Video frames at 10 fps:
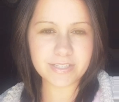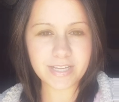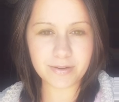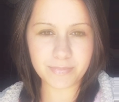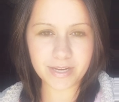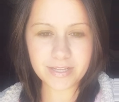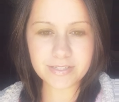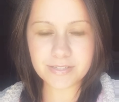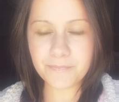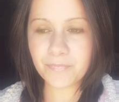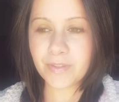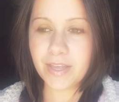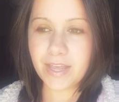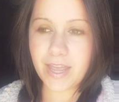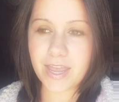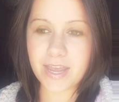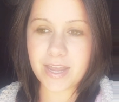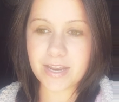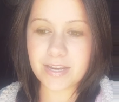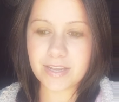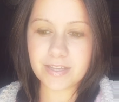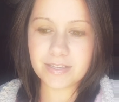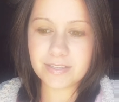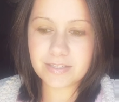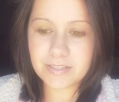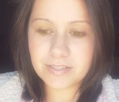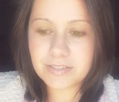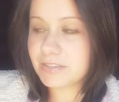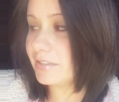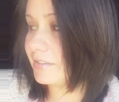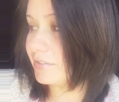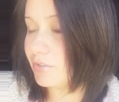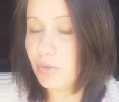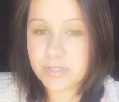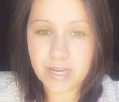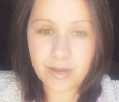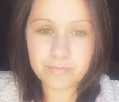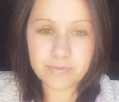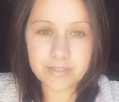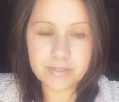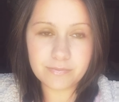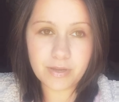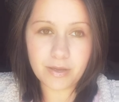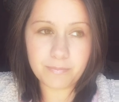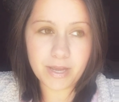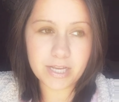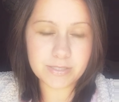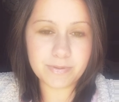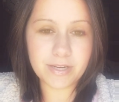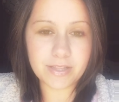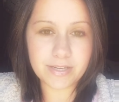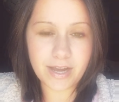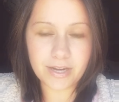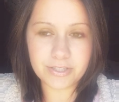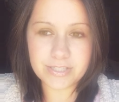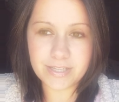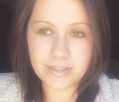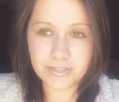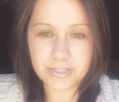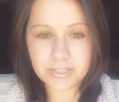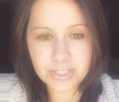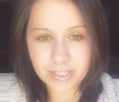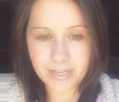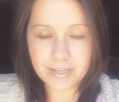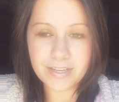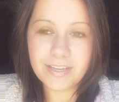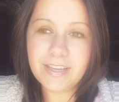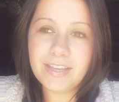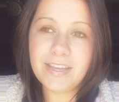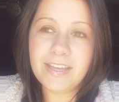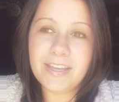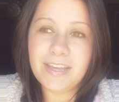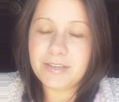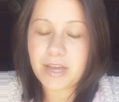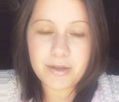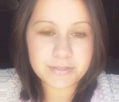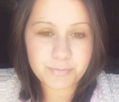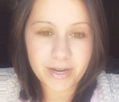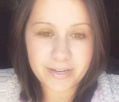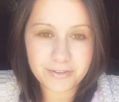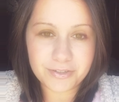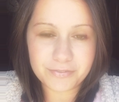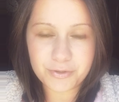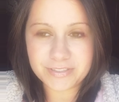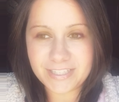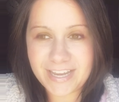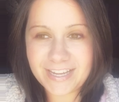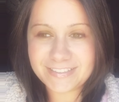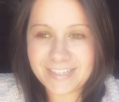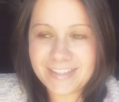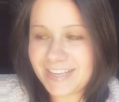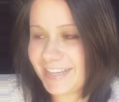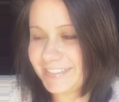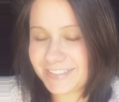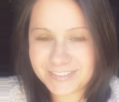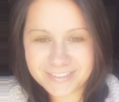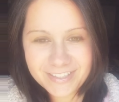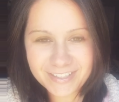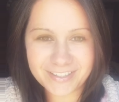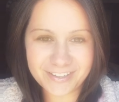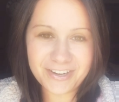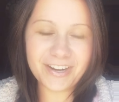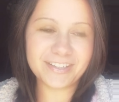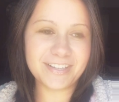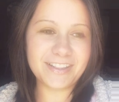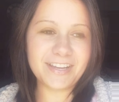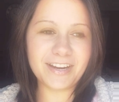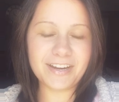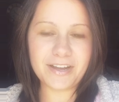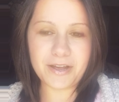to 10 minutes, and the whole time my husband and the dad are just sitting there just chilling on spread eagle. Of course they can't see anything because there's a curtain in there.